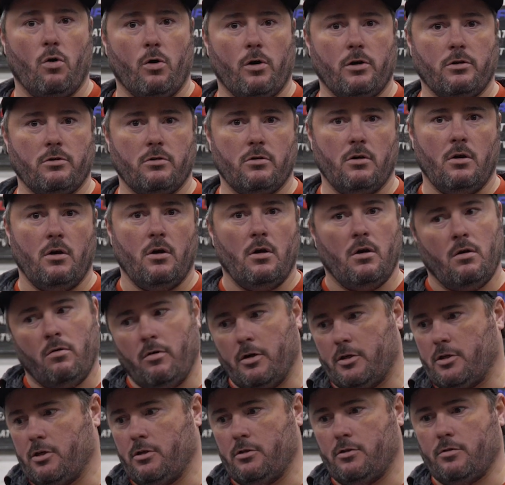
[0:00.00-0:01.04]
horse,
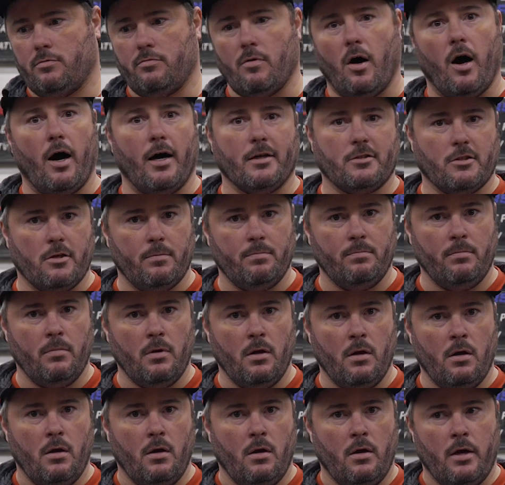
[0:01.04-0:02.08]
which is awesome.
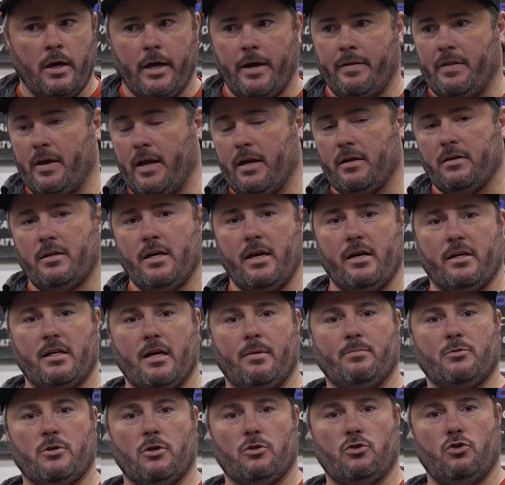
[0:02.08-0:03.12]
And the intake
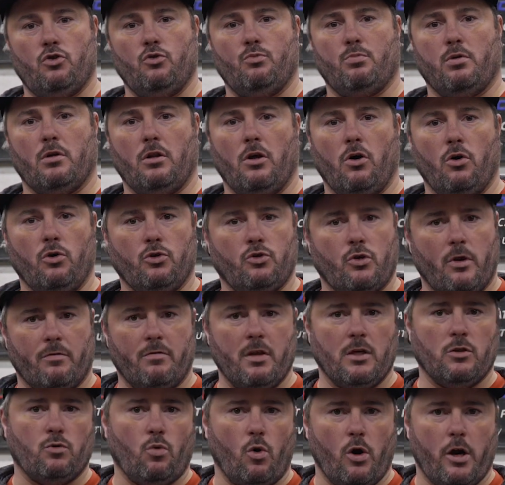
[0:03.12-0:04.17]
temps are super low, so
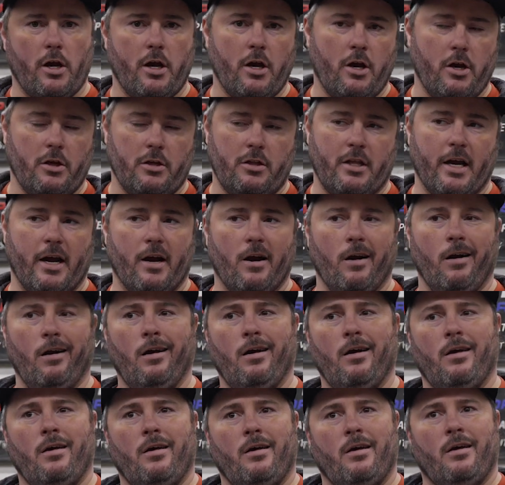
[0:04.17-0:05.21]
everything's working good there.
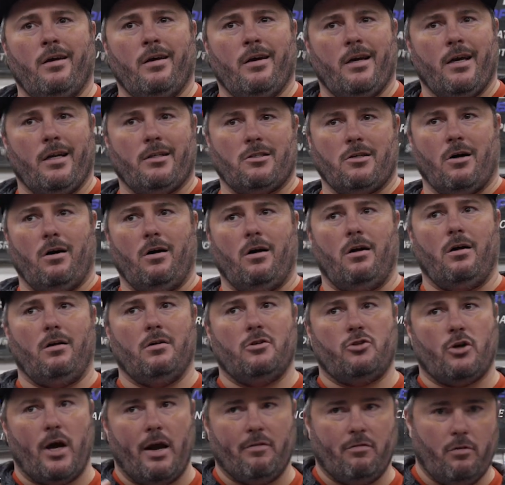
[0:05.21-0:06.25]
It's all
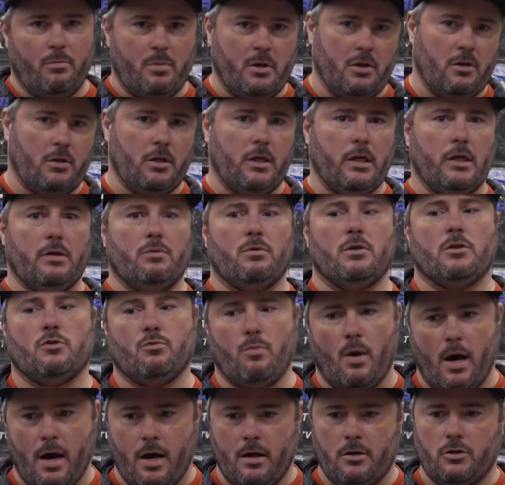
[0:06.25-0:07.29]
drivability,
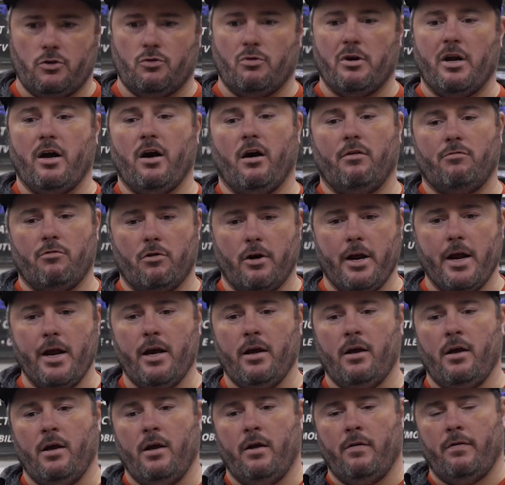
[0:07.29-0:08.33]
response, recovery.
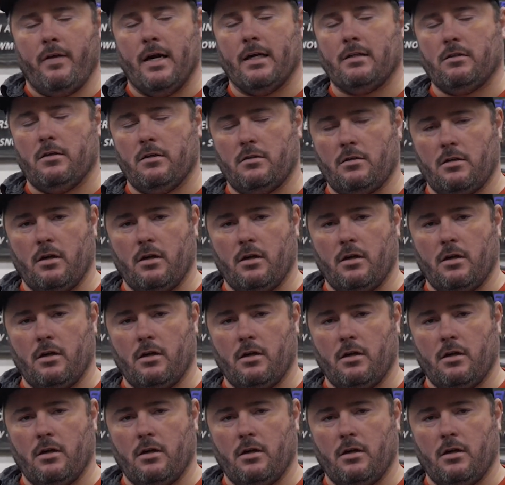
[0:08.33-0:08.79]
That's the